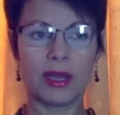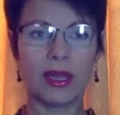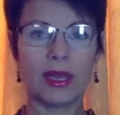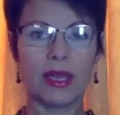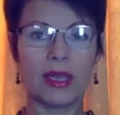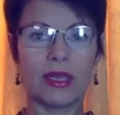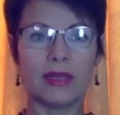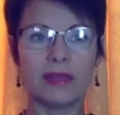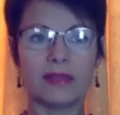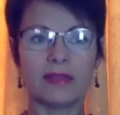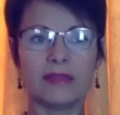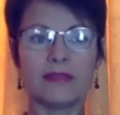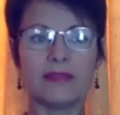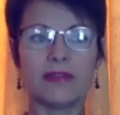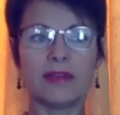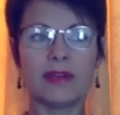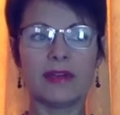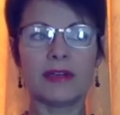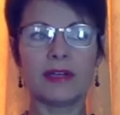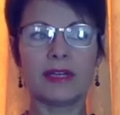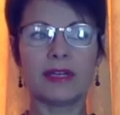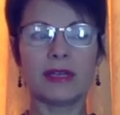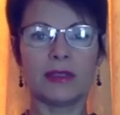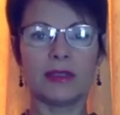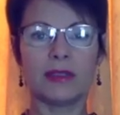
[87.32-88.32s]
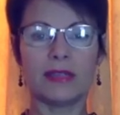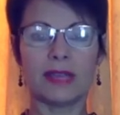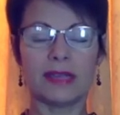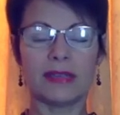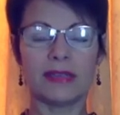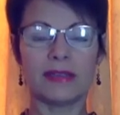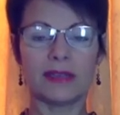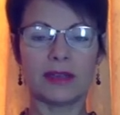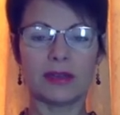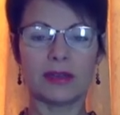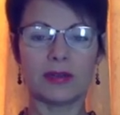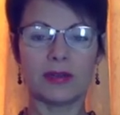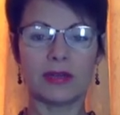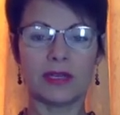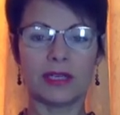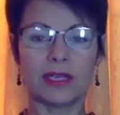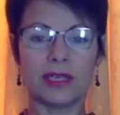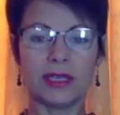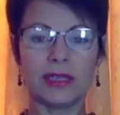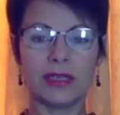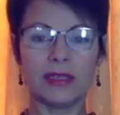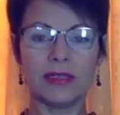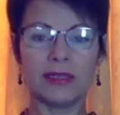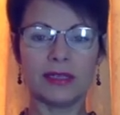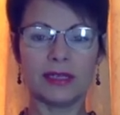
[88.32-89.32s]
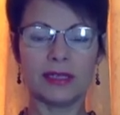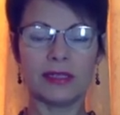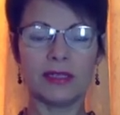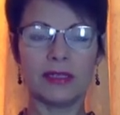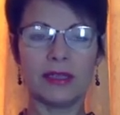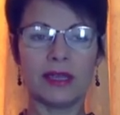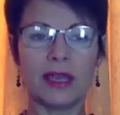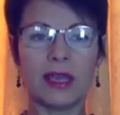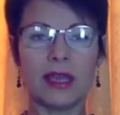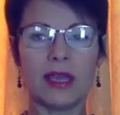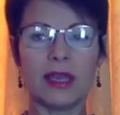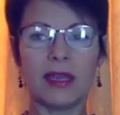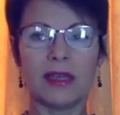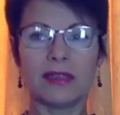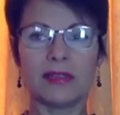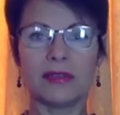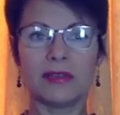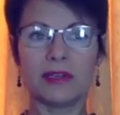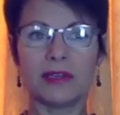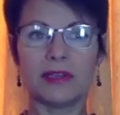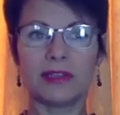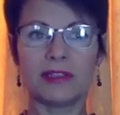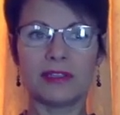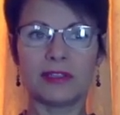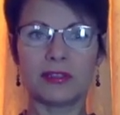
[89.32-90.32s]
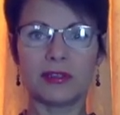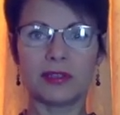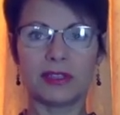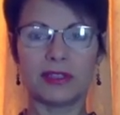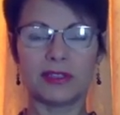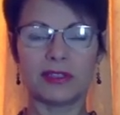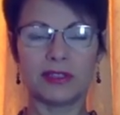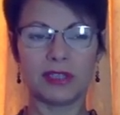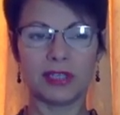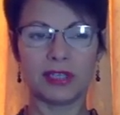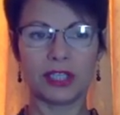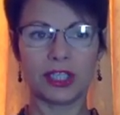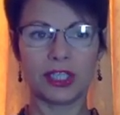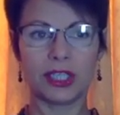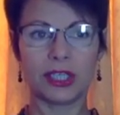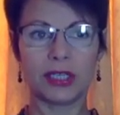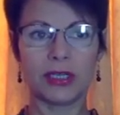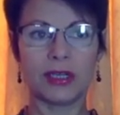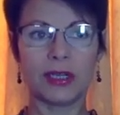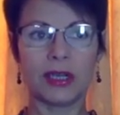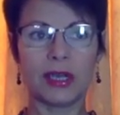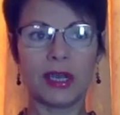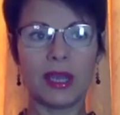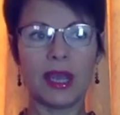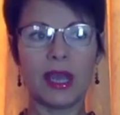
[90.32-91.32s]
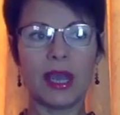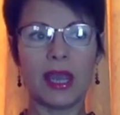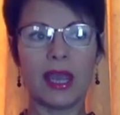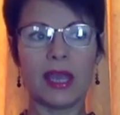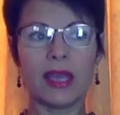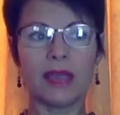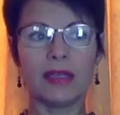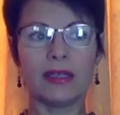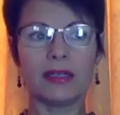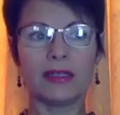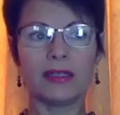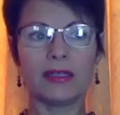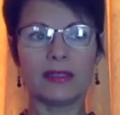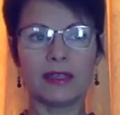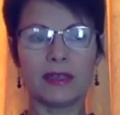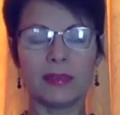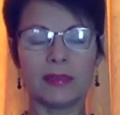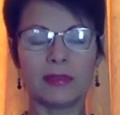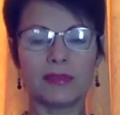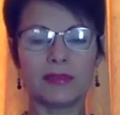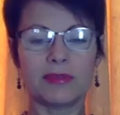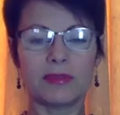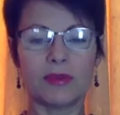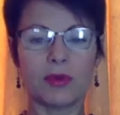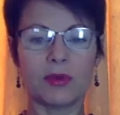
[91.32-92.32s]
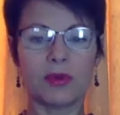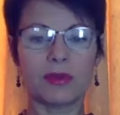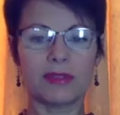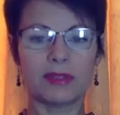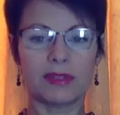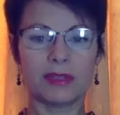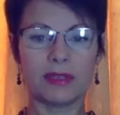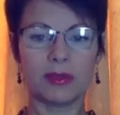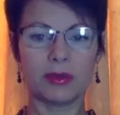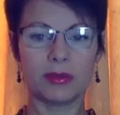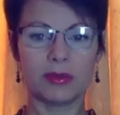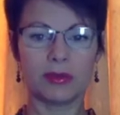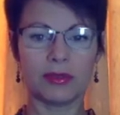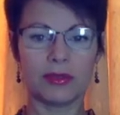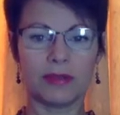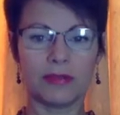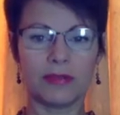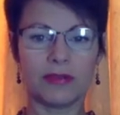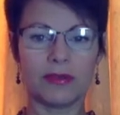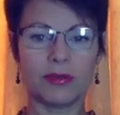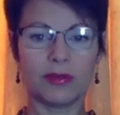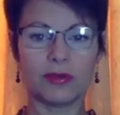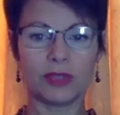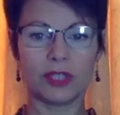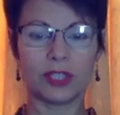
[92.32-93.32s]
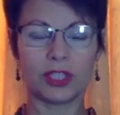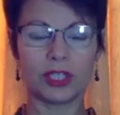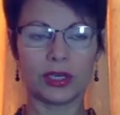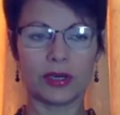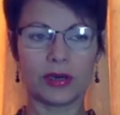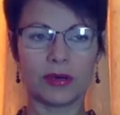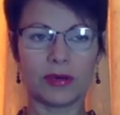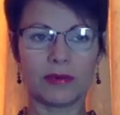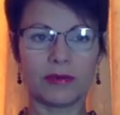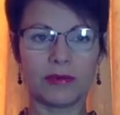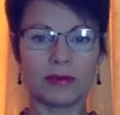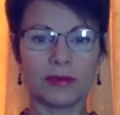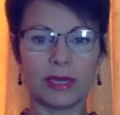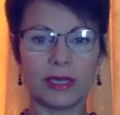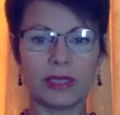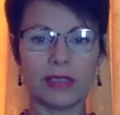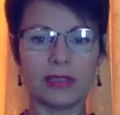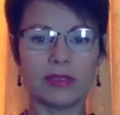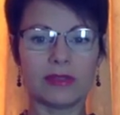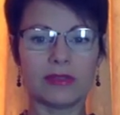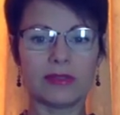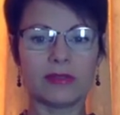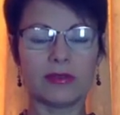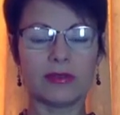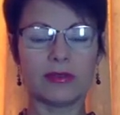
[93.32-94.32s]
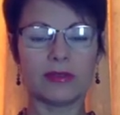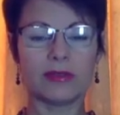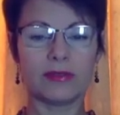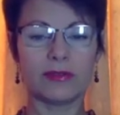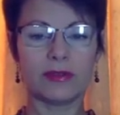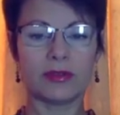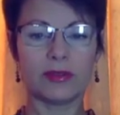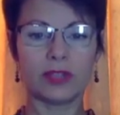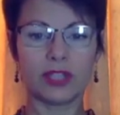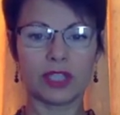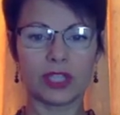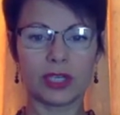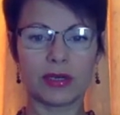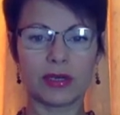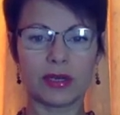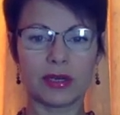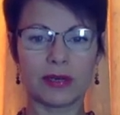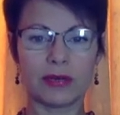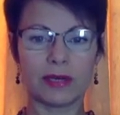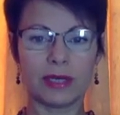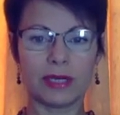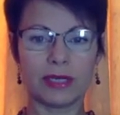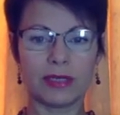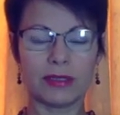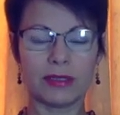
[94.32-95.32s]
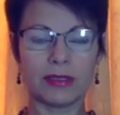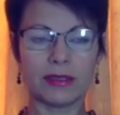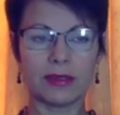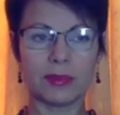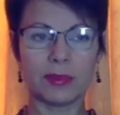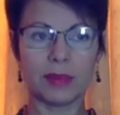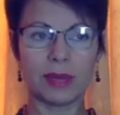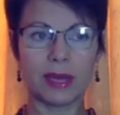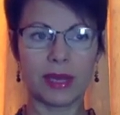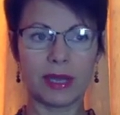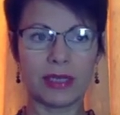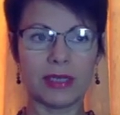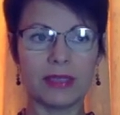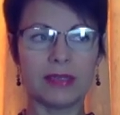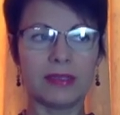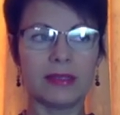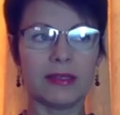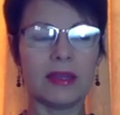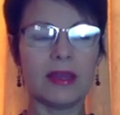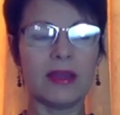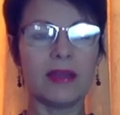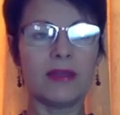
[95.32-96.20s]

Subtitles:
It's very task oriented, it's very strategic, and it keeps focusing on the future, right? So it's future oriented mind.